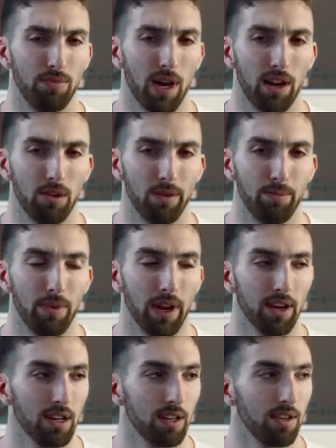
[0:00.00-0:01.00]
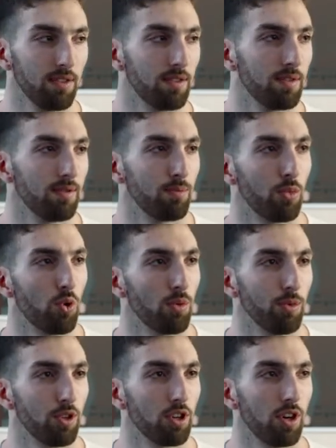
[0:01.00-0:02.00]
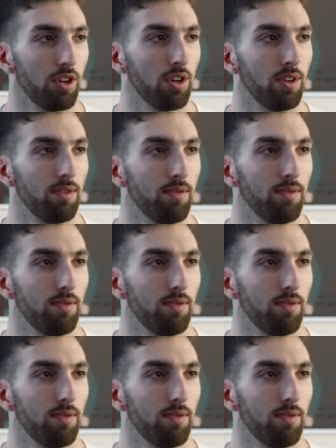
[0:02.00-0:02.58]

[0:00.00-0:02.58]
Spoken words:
battery bank, portable charger.